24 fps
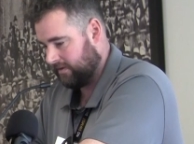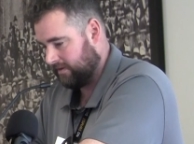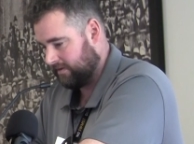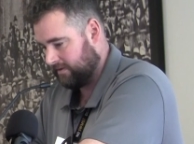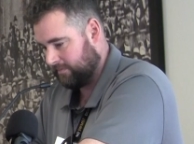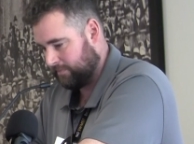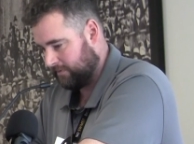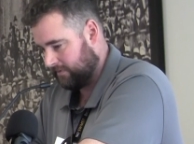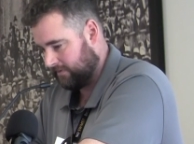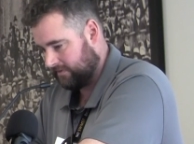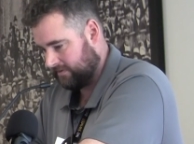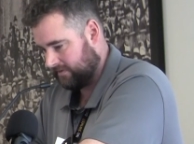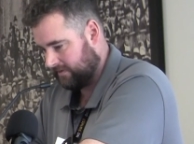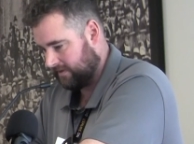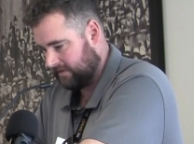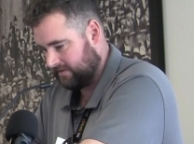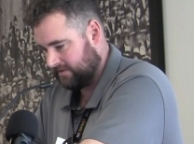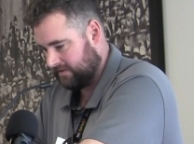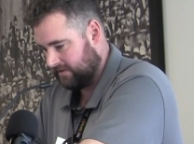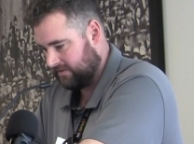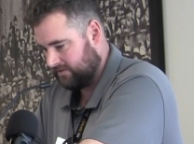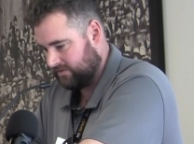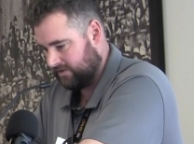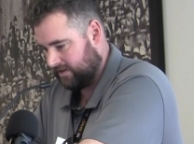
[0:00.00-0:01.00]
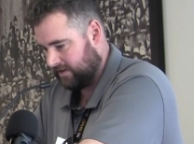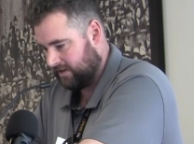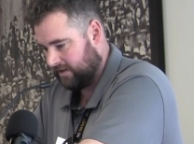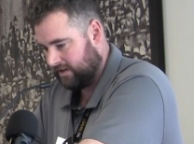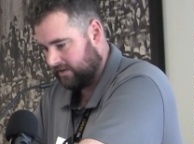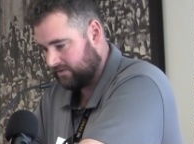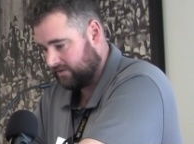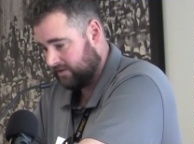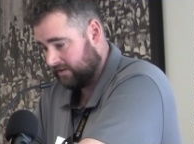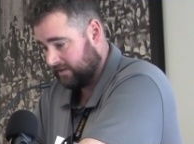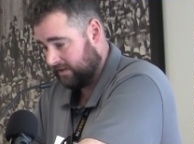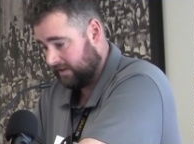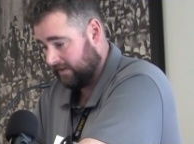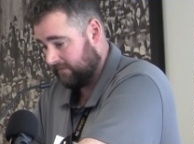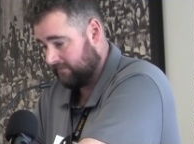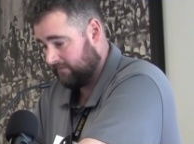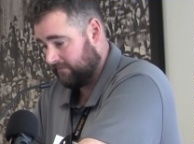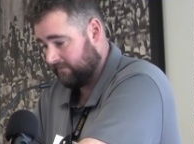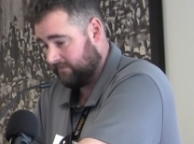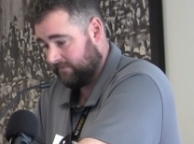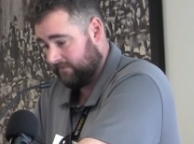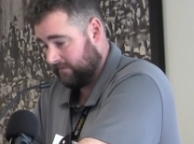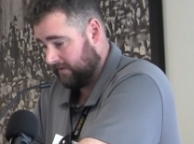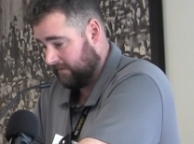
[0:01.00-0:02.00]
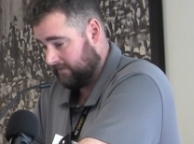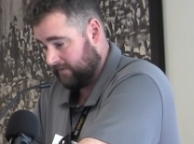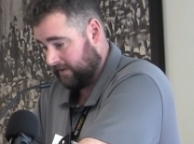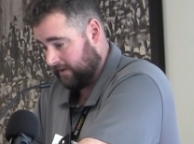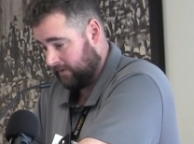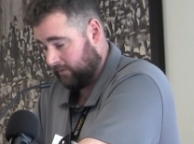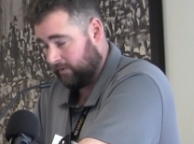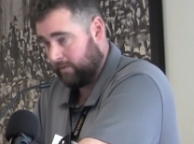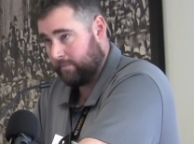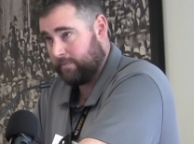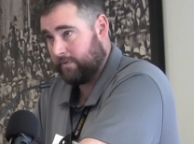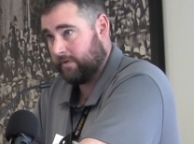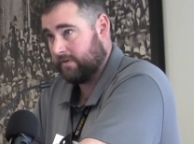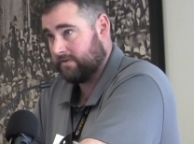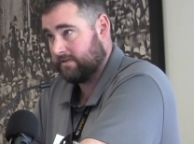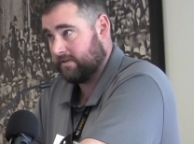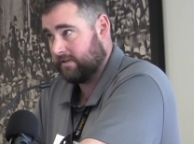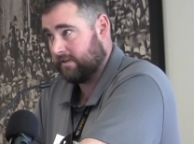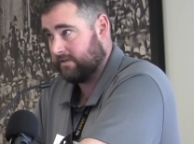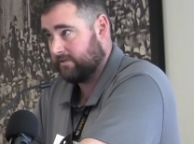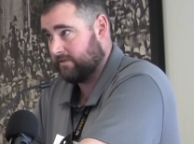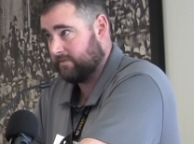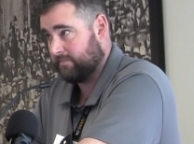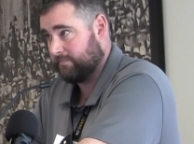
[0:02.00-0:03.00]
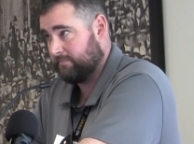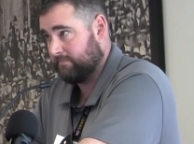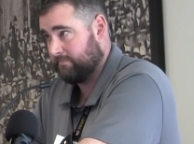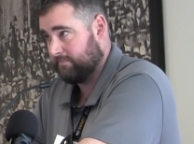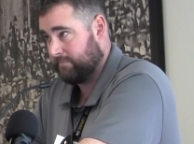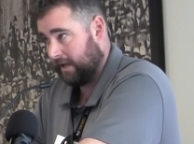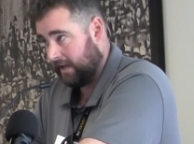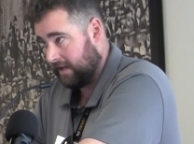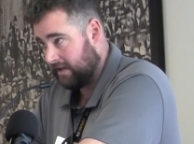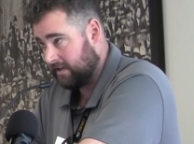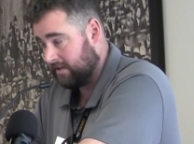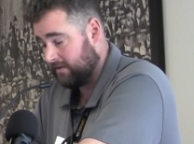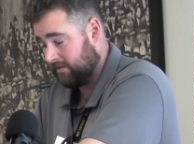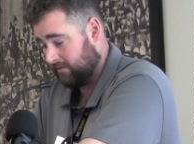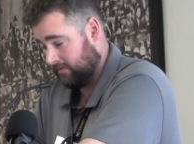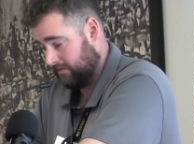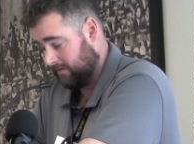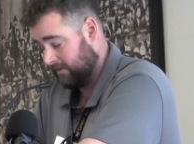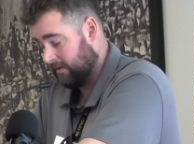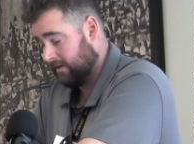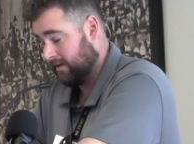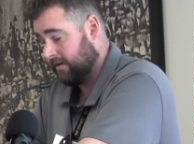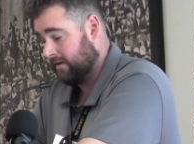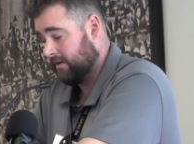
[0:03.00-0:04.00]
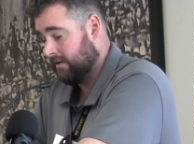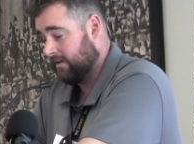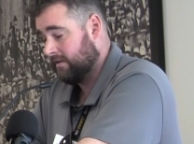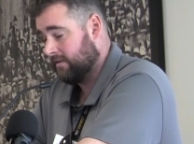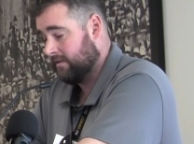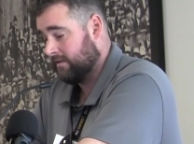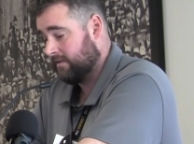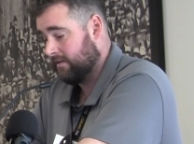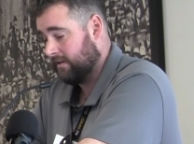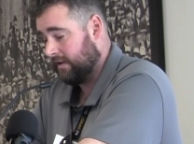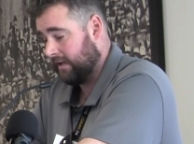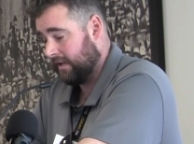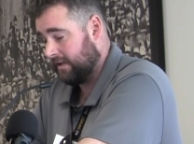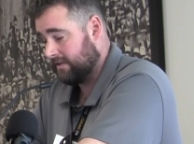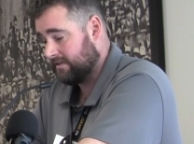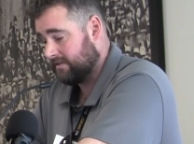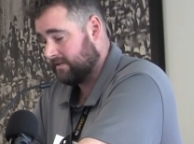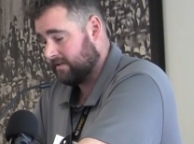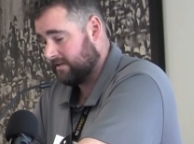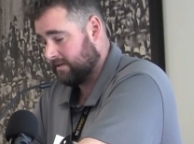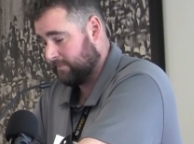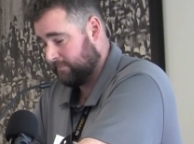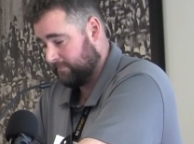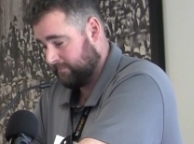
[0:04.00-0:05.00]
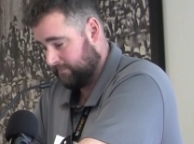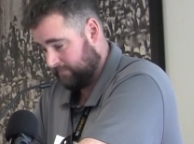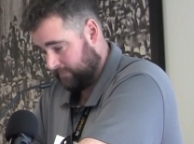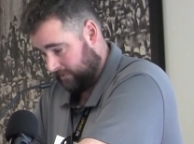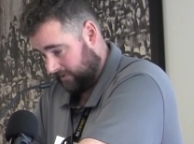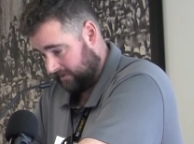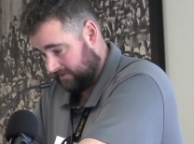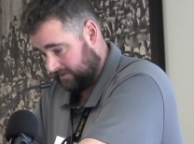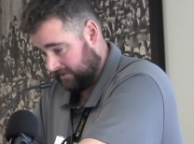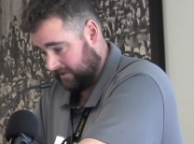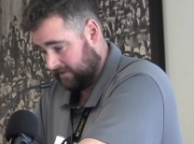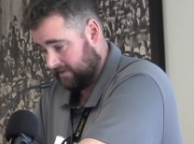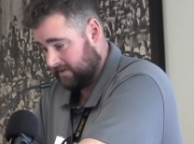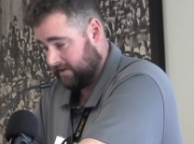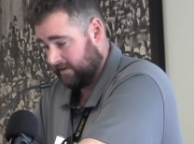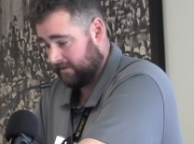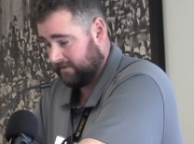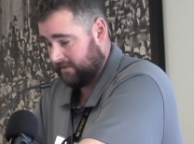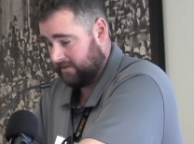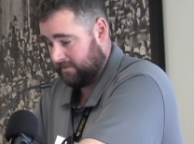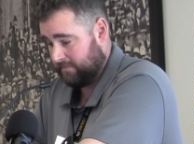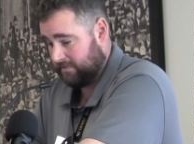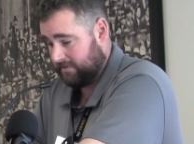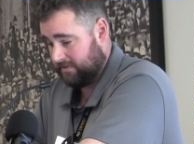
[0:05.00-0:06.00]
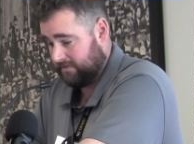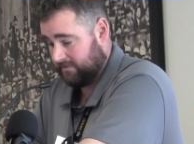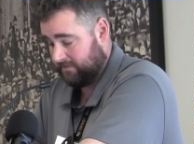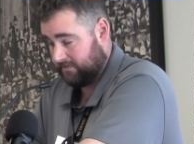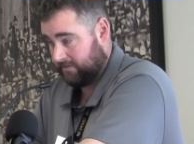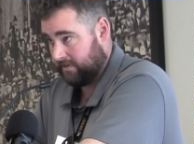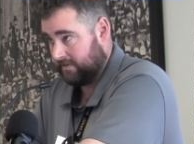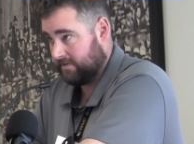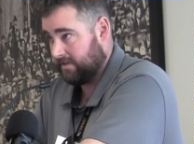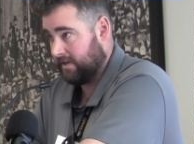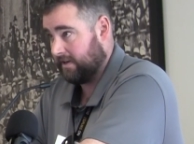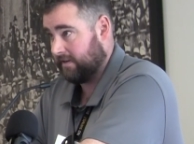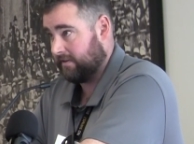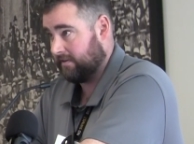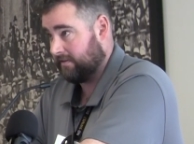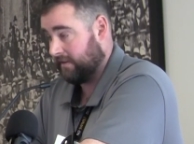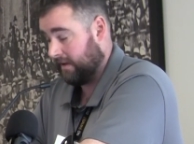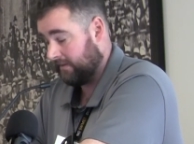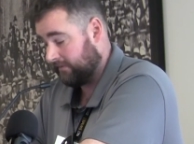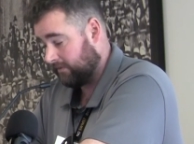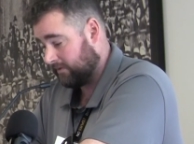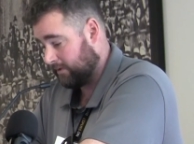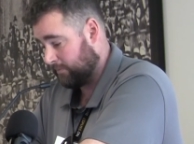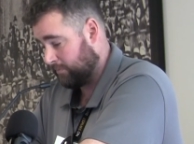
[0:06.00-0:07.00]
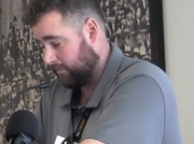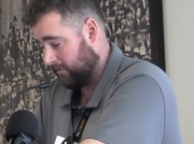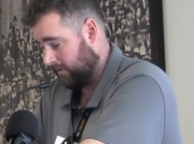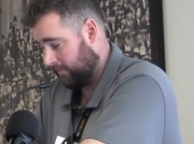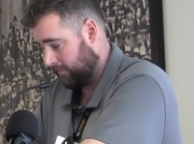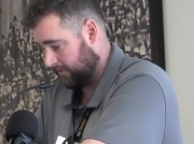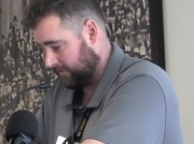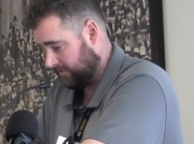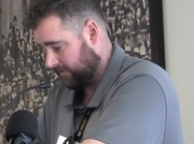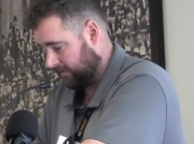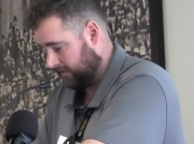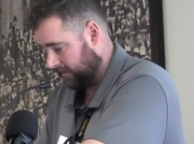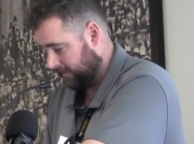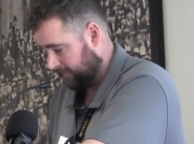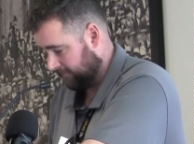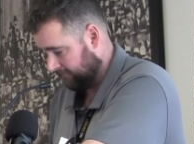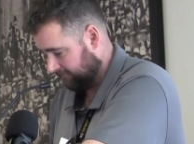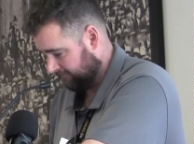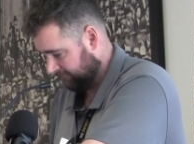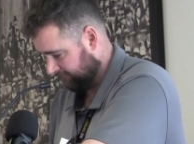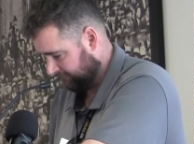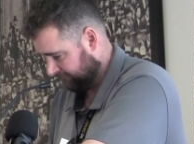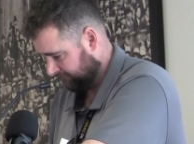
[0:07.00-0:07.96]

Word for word: write the person that's in charge if, if they're not the person that's paying you. It's the person conducting the business or undertaking. They've got the primary duty.